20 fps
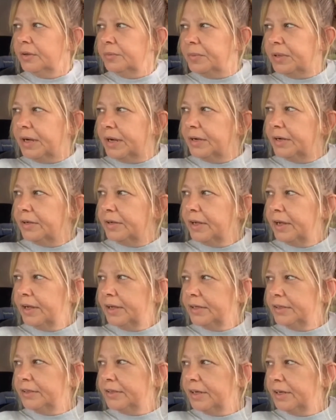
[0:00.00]
But I, don't,
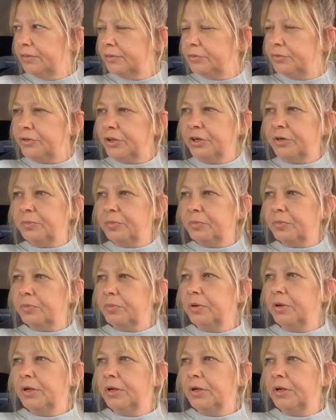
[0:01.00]
I ain't never seen them